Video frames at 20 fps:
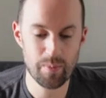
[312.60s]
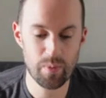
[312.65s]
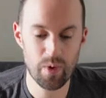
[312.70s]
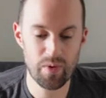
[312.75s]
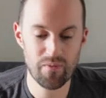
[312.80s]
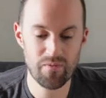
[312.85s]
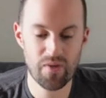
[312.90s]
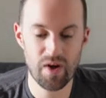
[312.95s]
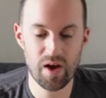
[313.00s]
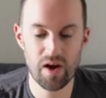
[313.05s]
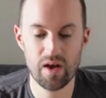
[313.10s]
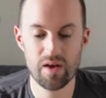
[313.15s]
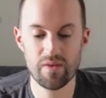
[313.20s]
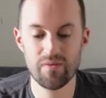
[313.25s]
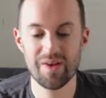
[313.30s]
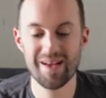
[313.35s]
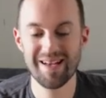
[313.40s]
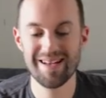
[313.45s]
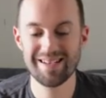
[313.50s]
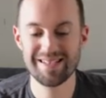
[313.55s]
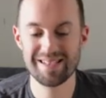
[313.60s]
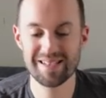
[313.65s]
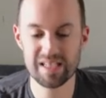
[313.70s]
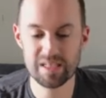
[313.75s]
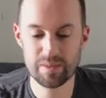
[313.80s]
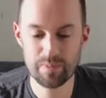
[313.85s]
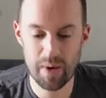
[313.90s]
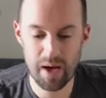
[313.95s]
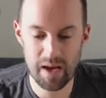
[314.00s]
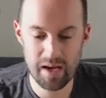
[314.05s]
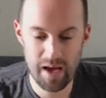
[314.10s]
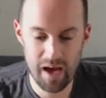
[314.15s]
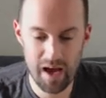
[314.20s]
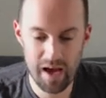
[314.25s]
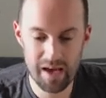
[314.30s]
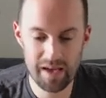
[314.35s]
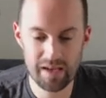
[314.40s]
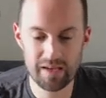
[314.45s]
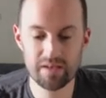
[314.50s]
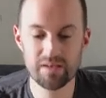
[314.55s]
8.5, 6 by
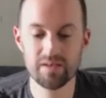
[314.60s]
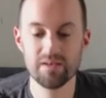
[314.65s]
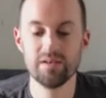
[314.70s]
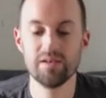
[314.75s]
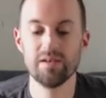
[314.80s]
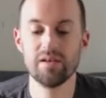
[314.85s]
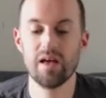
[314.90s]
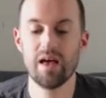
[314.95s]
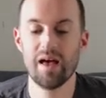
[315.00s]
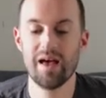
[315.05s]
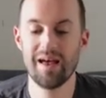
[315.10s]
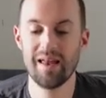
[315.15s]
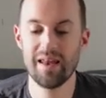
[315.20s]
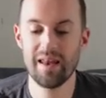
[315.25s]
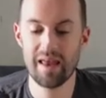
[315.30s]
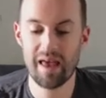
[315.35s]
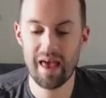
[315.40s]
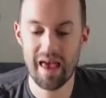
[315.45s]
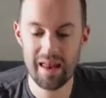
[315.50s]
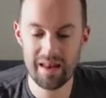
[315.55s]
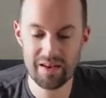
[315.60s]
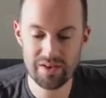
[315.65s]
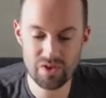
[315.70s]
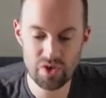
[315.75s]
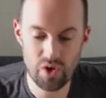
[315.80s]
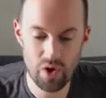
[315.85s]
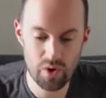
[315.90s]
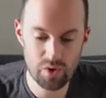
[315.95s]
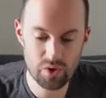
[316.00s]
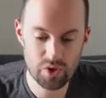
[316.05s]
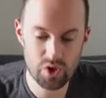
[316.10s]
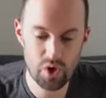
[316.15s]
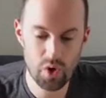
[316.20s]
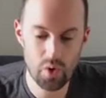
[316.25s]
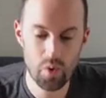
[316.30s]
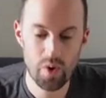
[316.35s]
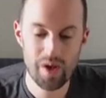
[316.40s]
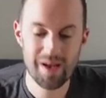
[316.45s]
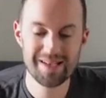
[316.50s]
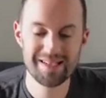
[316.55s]
9, and
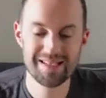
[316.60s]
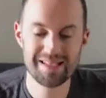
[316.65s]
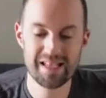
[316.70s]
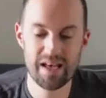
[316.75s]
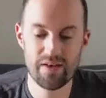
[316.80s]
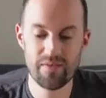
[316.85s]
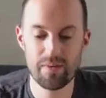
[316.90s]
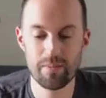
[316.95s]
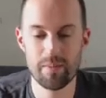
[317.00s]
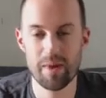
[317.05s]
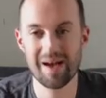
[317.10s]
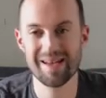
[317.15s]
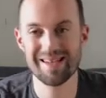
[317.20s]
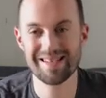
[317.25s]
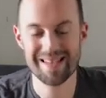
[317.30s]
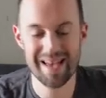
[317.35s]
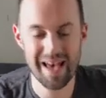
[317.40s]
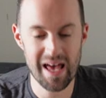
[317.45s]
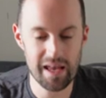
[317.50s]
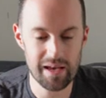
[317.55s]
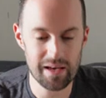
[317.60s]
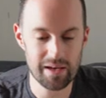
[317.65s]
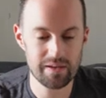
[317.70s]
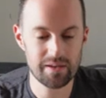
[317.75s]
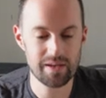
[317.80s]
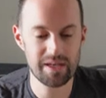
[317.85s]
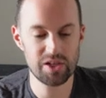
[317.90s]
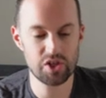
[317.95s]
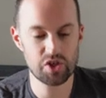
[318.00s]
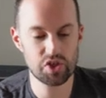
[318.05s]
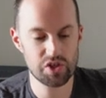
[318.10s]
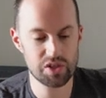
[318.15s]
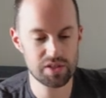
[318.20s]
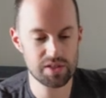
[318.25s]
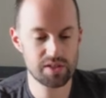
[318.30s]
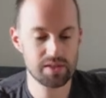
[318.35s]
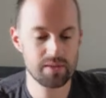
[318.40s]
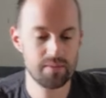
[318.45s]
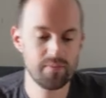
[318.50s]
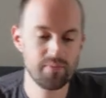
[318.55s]
also 7 by 10
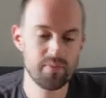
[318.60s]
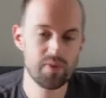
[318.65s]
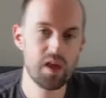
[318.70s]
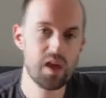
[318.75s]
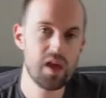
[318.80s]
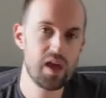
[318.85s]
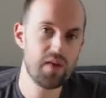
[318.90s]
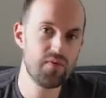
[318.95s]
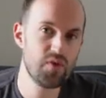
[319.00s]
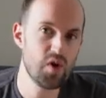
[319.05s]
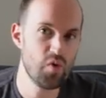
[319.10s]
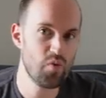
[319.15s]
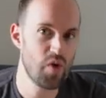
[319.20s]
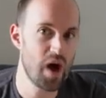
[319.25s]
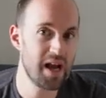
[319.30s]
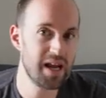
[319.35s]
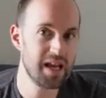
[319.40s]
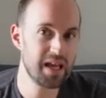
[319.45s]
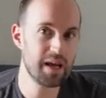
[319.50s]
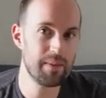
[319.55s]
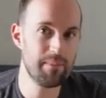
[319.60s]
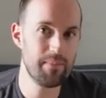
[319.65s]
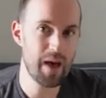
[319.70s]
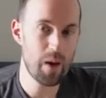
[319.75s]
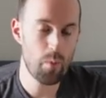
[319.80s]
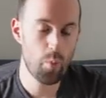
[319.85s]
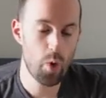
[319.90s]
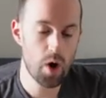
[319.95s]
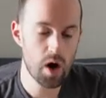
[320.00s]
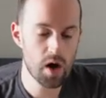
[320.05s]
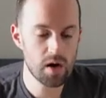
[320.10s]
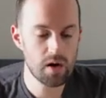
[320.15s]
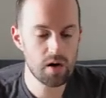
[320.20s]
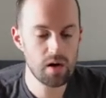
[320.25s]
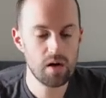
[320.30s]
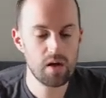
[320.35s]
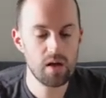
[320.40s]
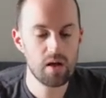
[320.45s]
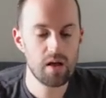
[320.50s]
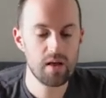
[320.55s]
inches. If you're writing a
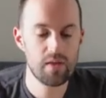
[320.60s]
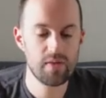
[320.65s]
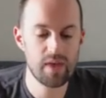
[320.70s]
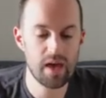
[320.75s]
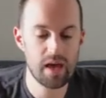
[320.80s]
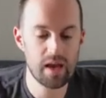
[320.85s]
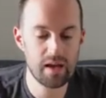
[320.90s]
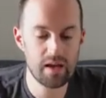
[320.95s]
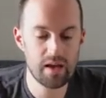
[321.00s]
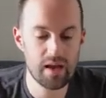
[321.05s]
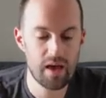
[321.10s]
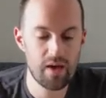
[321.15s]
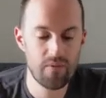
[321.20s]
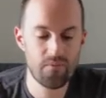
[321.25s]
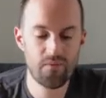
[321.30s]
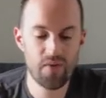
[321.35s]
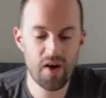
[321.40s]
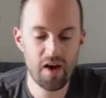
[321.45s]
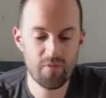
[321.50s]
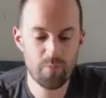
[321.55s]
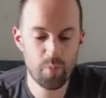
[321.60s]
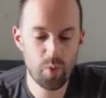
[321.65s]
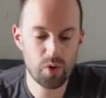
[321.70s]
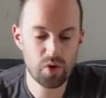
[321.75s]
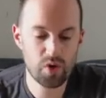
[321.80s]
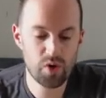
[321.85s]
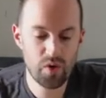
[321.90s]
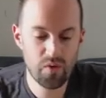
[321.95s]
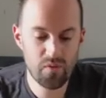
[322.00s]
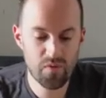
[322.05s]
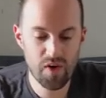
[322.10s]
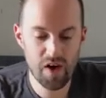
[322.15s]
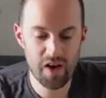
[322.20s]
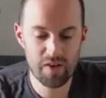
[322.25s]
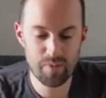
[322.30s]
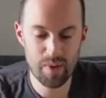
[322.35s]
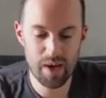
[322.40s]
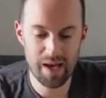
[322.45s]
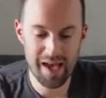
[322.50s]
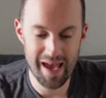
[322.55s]
memoir, then a
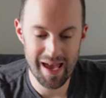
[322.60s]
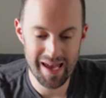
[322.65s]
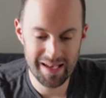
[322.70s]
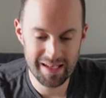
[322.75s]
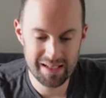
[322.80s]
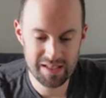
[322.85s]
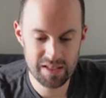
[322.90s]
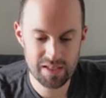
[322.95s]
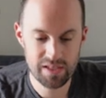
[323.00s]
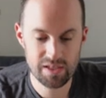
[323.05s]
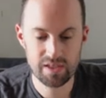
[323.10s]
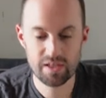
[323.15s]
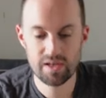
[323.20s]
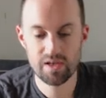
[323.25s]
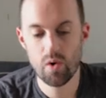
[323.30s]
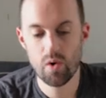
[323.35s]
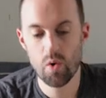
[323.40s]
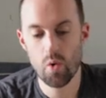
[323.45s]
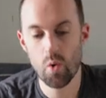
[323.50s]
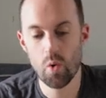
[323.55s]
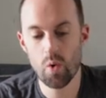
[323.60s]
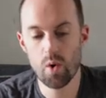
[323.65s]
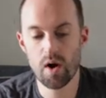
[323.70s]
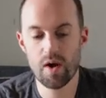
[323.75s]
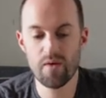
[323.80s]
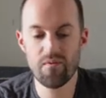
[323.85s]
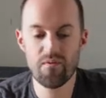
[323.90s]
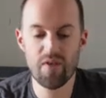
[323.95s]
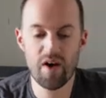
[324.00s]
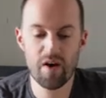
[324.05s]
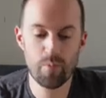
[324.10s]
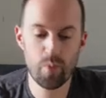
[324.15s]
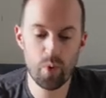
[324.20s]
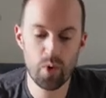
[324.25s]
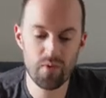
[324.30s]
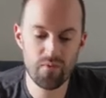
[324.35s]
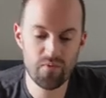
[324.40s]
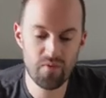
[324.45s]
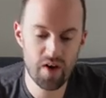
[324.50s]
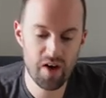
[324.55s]
5.25 by 8 or a
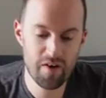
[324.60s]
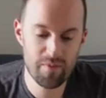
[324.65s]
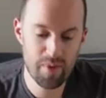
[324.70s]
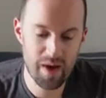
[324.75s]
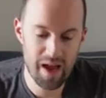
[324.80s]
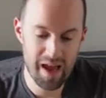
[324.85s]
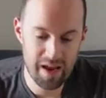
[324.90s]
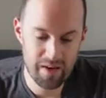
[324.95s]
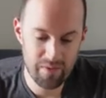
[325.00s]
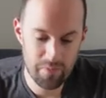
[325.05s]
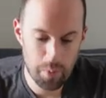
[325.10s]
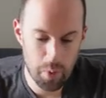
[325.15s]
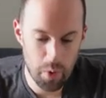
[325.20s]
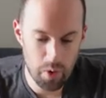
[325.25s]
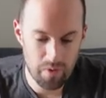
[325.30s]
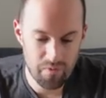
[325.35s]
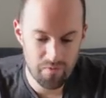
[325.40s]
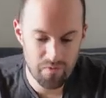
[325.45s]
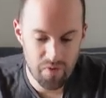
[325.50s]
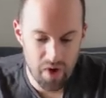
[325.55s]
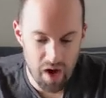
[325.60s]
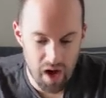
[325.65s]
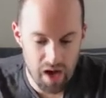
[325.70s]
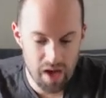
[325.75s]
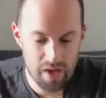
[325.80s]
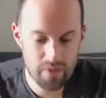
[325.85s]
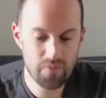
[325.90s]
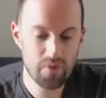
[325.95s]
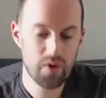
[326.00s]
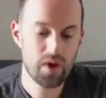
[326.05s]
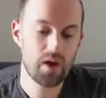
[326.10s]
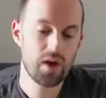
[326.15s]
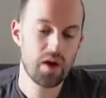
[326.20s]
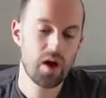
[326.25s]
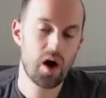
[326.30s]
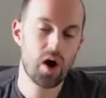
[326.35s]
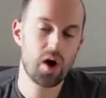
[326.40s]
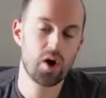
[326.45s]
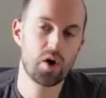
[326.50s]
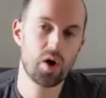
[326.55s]
5.5 by 8.5
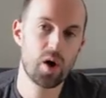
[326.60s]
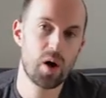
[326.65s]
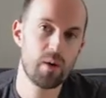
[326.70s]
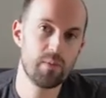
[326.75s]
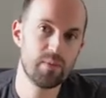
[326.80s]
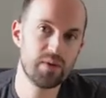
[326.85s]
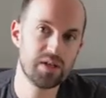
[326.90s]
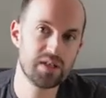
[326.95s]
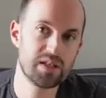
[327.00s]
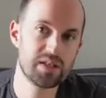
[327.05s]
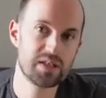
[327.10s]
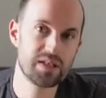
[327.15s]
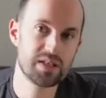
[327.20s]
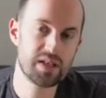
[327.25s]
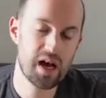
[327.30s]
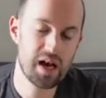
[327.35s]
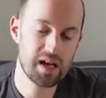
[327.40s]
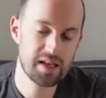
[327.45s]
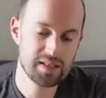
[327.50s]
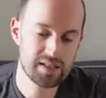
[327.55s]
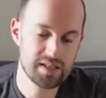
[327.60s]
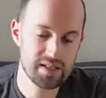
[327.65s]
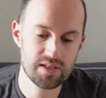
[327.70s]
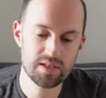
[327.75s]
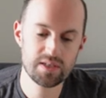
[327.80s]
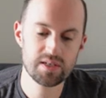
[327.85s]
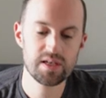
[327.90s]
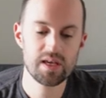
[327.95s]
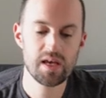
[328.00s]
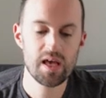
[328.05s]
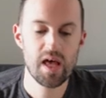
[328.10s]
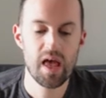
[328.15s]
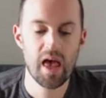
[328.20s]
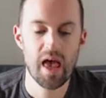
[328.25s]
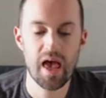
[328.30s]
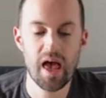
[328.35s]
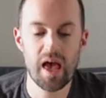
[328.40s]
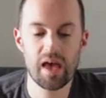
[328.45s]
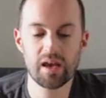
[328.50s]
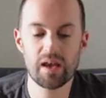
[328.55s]
are common sizes.
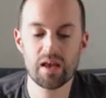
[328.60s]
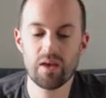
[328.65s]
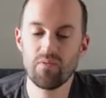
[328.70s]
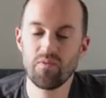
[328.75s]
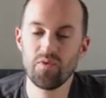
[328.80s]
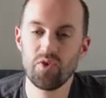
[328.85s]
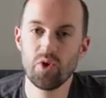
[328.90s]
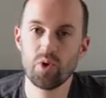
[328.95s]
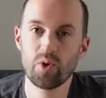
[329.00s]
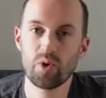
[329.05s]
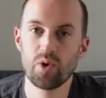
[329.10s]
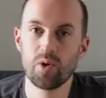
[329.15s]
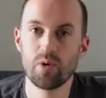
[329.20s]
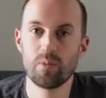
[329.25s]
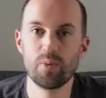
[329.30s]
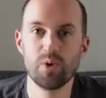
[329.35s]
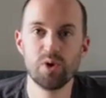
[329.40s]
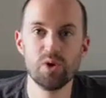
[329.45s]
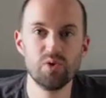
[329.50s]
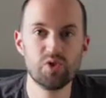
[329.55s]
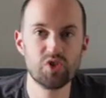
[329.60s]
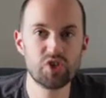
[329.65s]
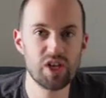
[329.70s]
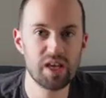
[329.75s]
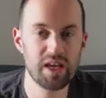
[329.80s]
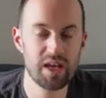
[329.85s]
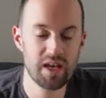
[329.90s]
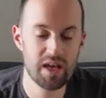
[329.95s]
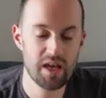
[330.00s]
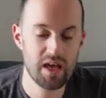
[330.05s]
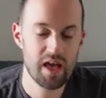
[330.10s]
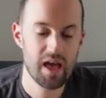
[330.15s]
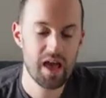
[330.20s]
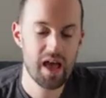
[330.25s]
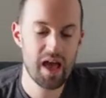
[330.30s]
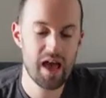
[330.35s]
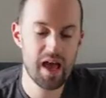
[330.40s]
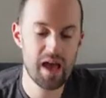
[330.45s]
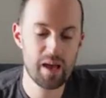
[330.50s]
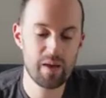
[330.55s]
And if you're producing
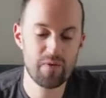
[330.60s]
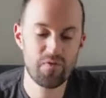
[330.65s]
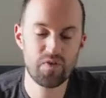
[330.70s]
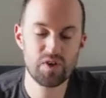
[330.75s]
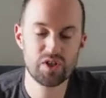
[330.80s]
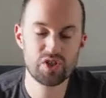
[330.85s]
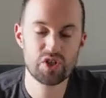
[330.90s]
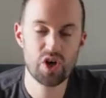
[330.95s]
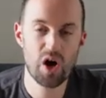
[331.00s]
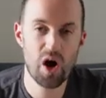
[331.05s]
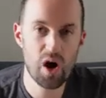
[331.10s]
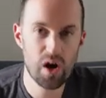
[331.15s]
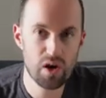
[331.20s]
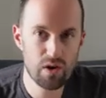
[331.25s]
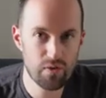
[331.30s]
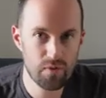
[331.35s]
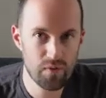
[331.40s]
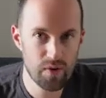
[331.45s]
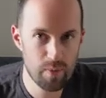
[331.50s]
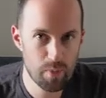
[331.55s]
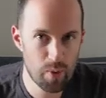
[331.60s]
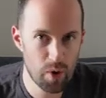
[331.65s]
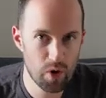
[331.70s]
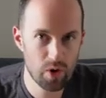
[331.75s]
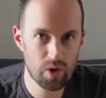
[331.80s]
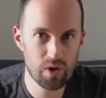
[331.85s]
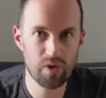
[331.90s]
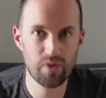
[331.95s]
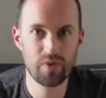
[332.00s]
a photography book,